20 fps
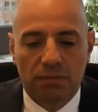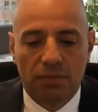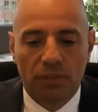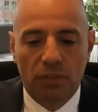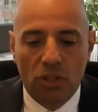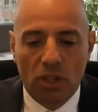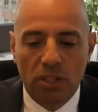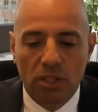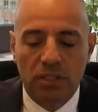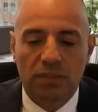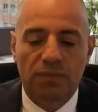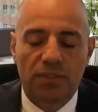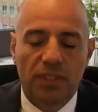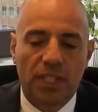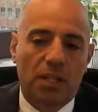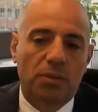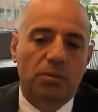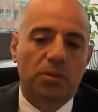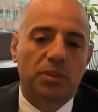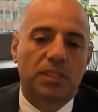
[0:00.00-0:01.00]

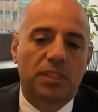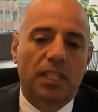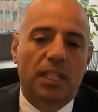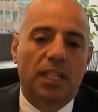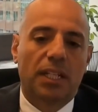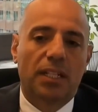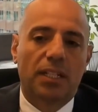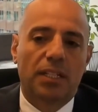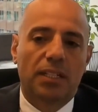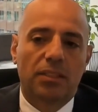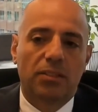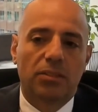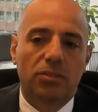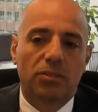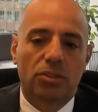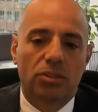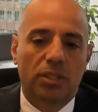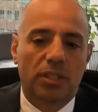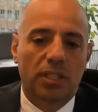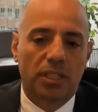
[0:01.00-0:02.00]
philosophy, I would say
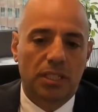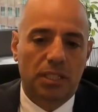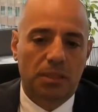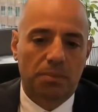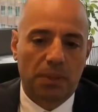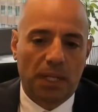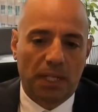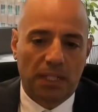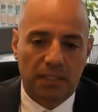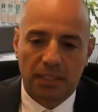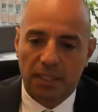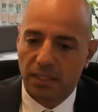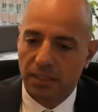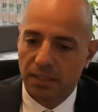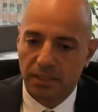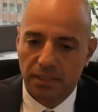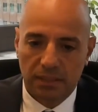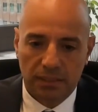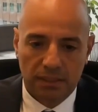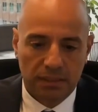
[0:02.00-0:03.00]
you should expect
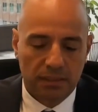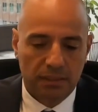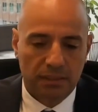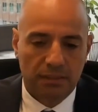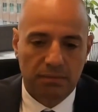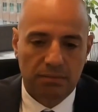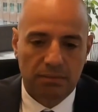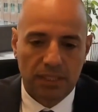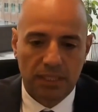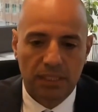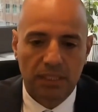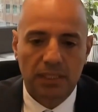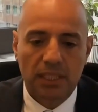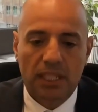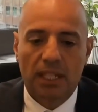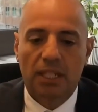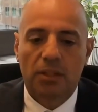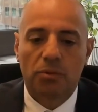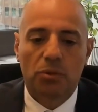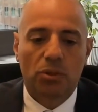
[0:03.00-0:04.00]
that to
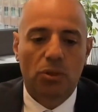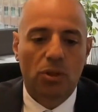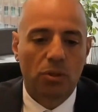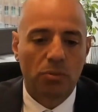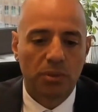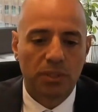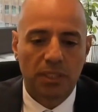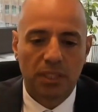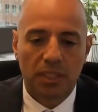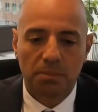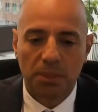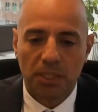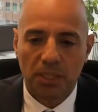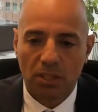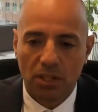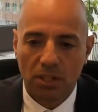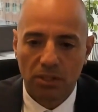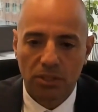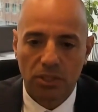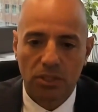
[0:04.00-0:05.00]
stay. We're always going to be
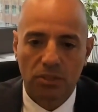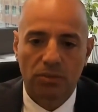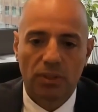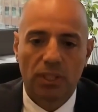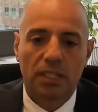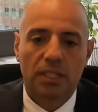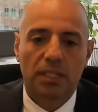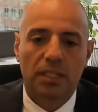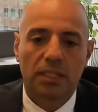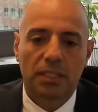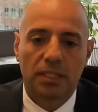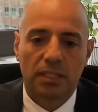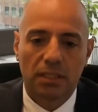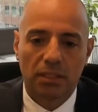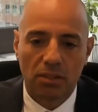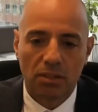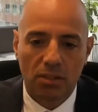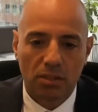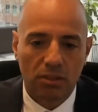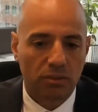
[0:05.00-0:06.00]

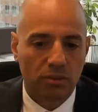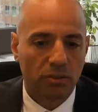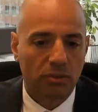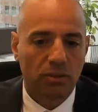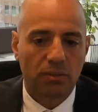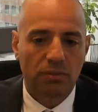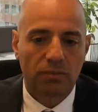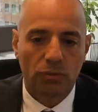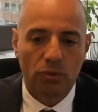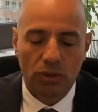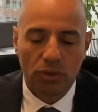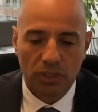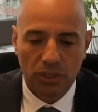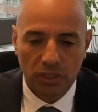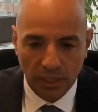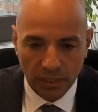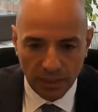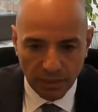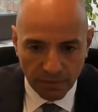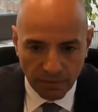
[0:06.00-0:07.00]
concentrated, long-term,
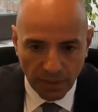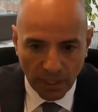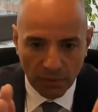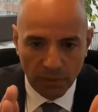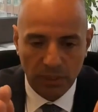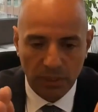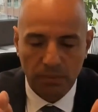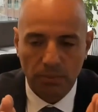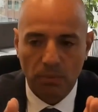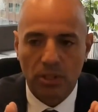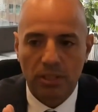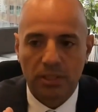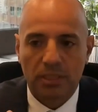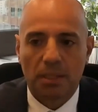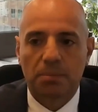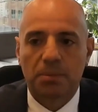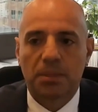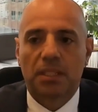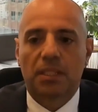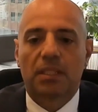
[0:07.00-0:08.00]
focused on a very small
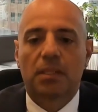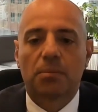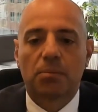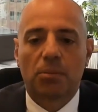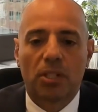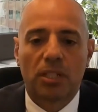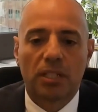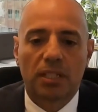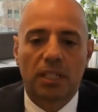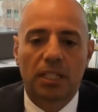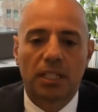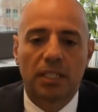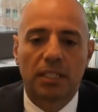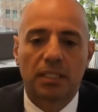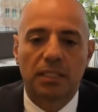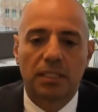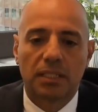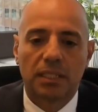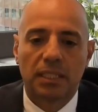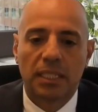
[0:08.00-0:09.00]
subset of the
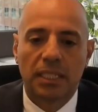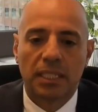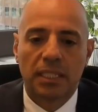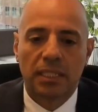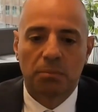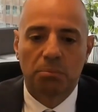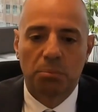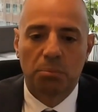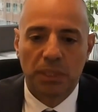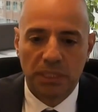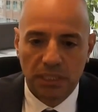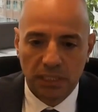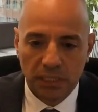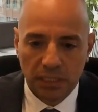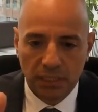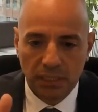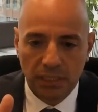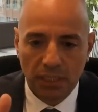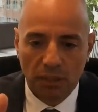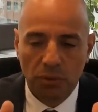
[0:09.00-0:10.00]
market, and
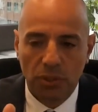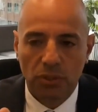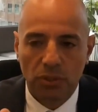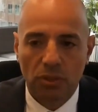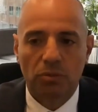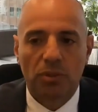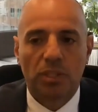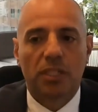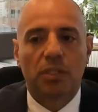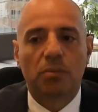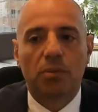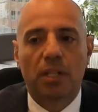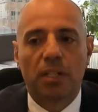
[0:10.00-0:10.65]
businesses that we know really